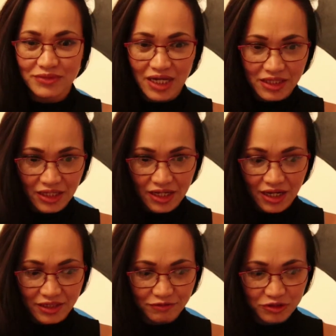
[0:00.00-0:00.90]
any
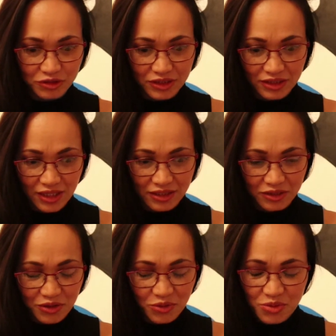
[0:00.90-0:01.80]
kind of store that I
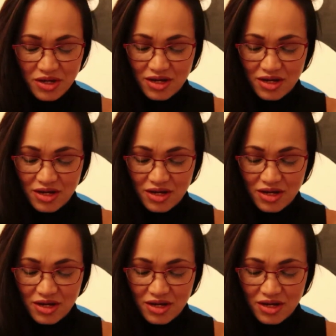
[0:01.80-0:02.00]
know.